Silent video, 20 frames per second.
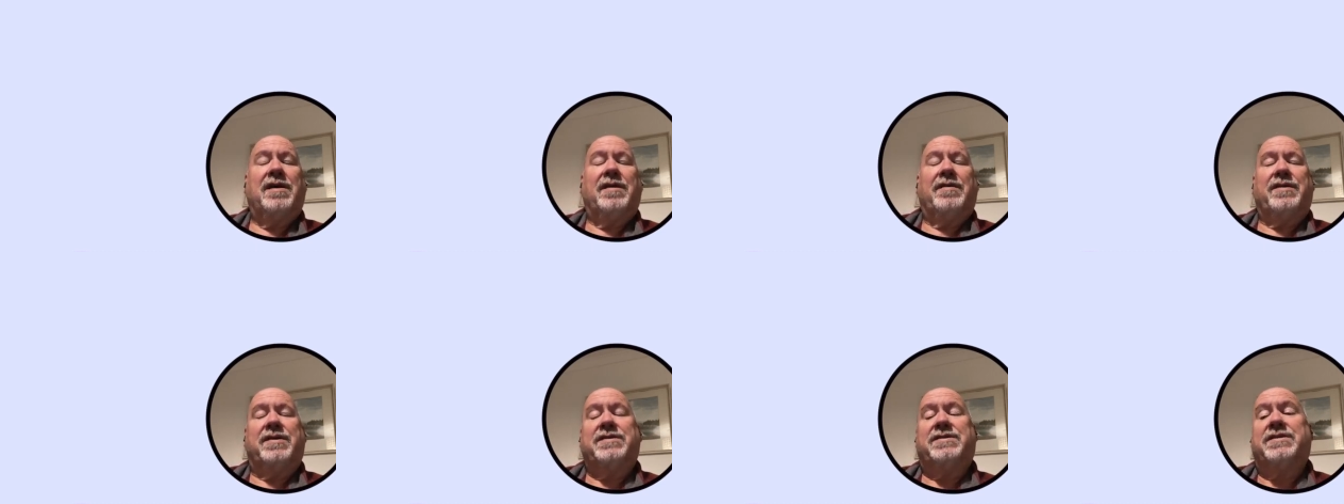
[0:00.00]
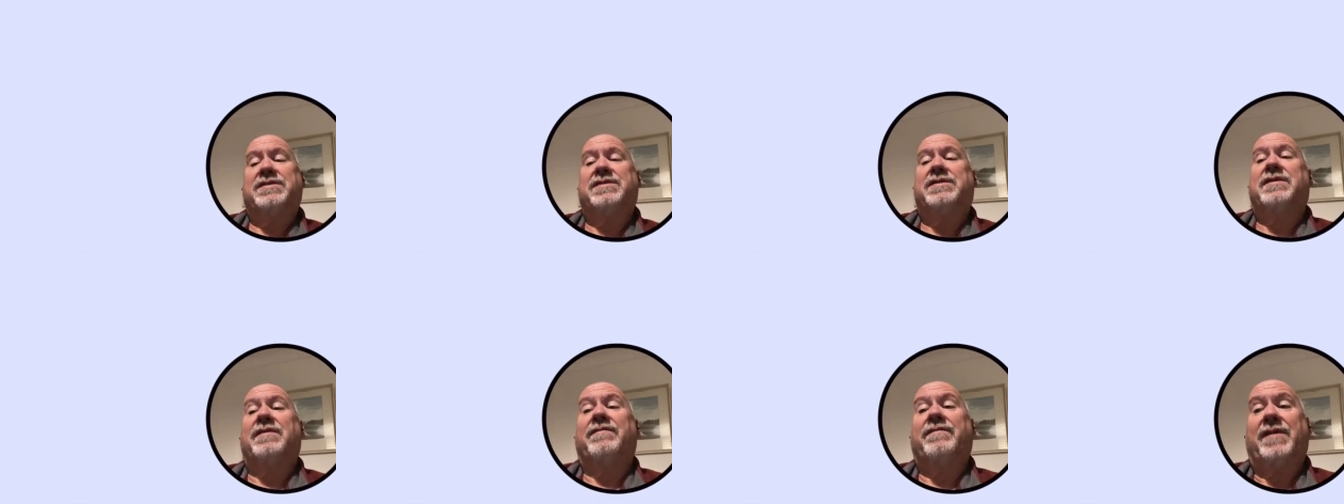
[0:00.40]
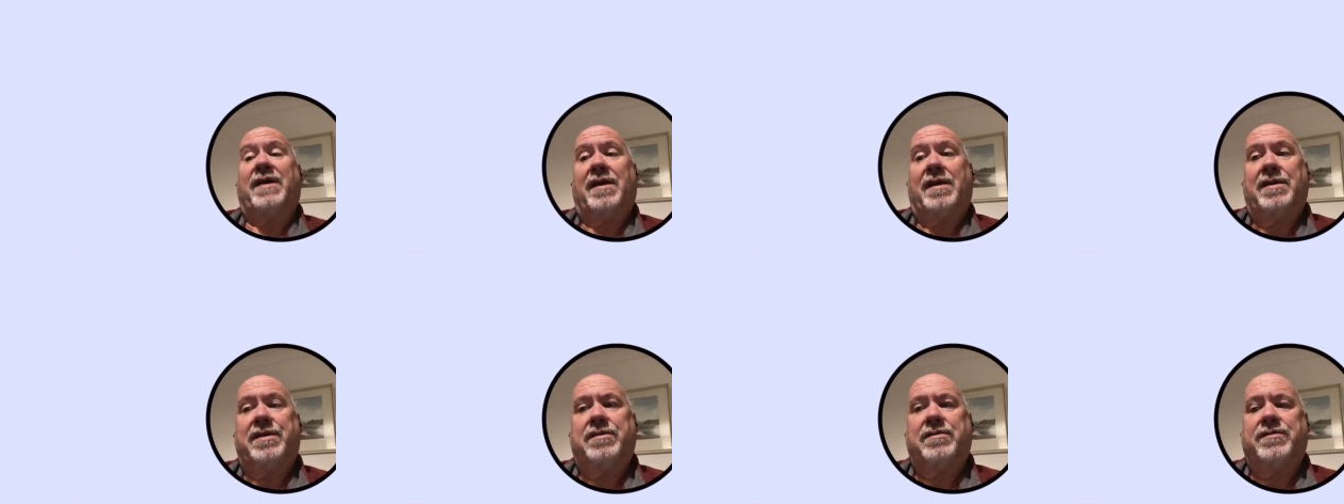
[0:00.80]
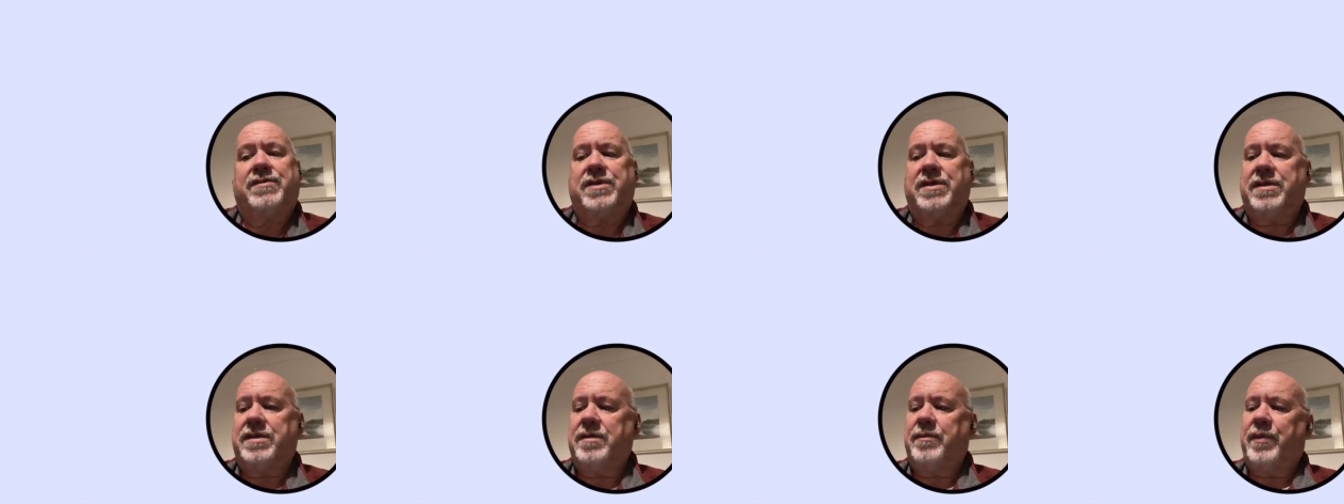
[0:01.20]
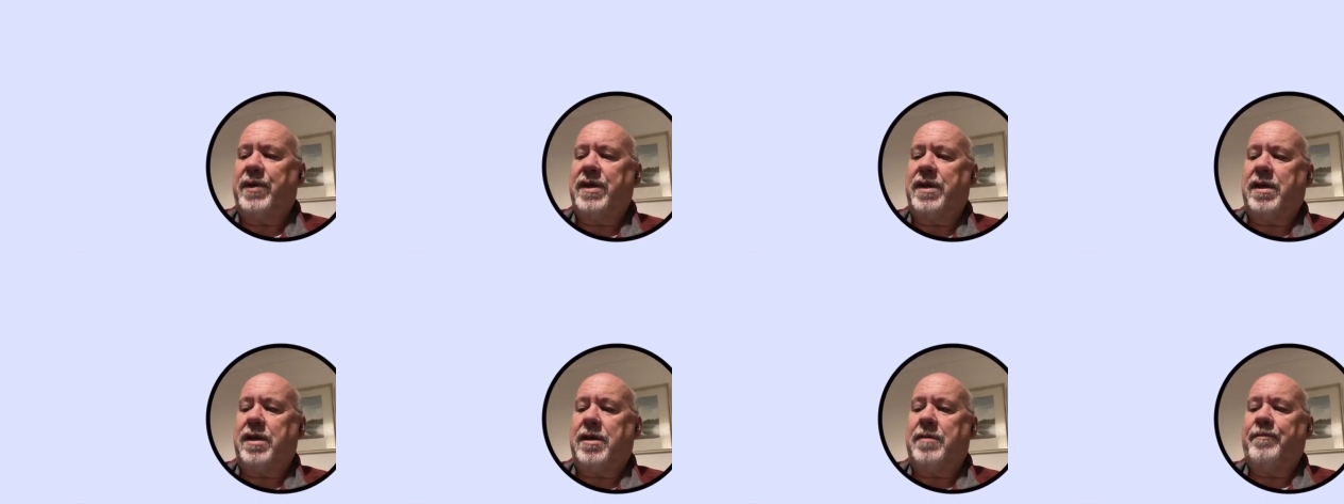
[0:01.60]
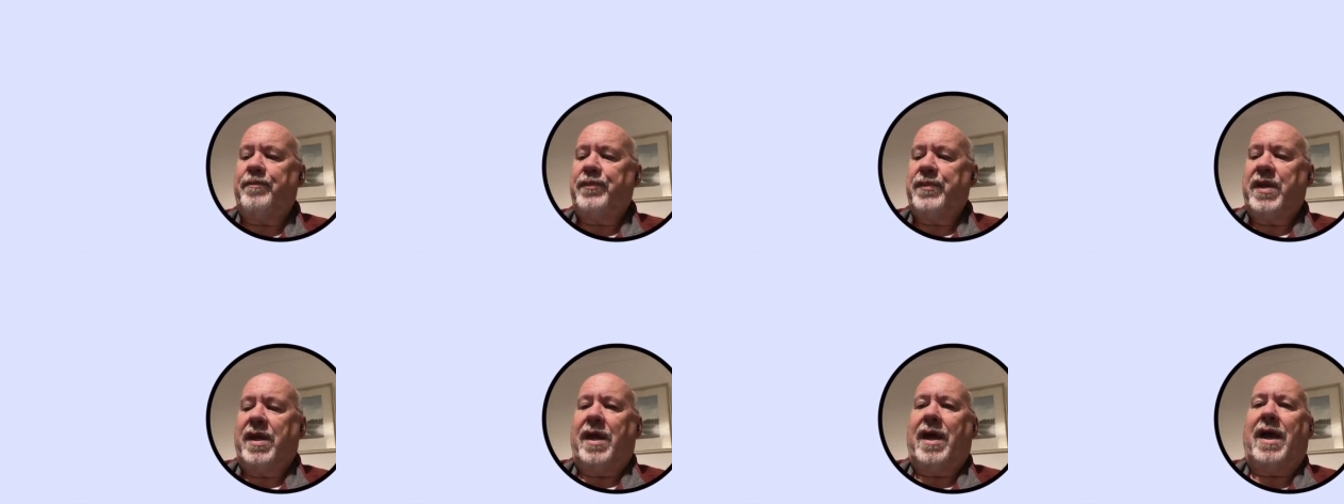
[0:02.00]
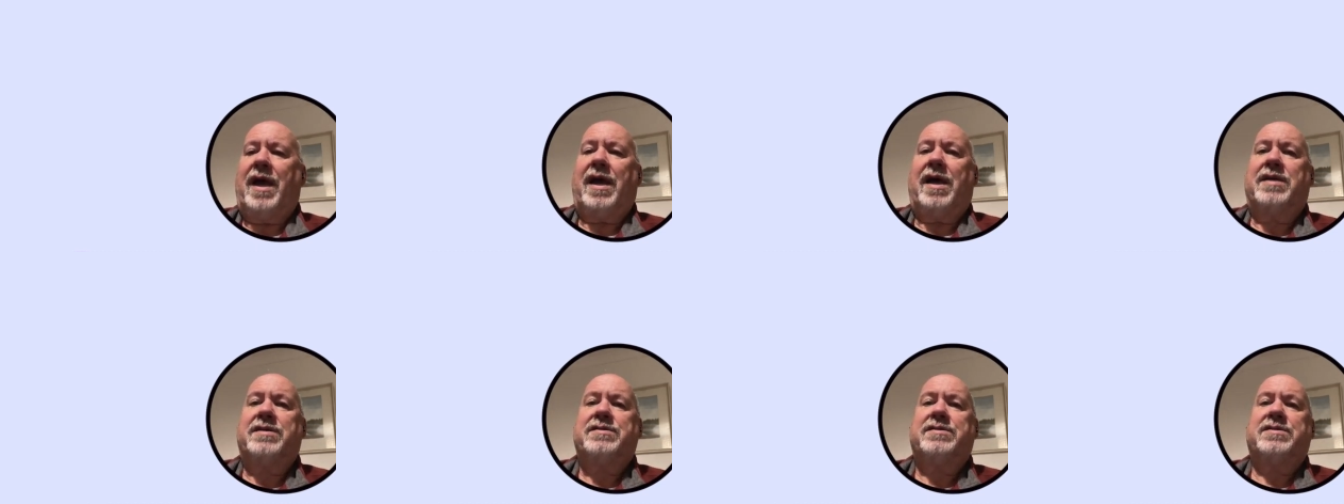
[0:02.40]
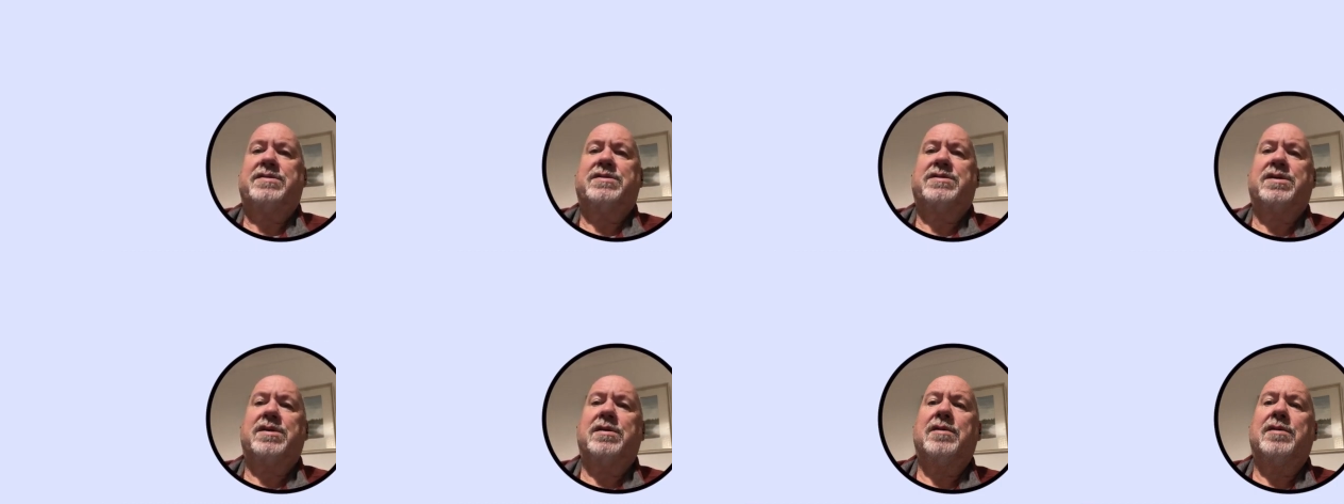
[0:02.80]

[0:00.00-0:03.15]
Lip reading: this is the value of GDP, and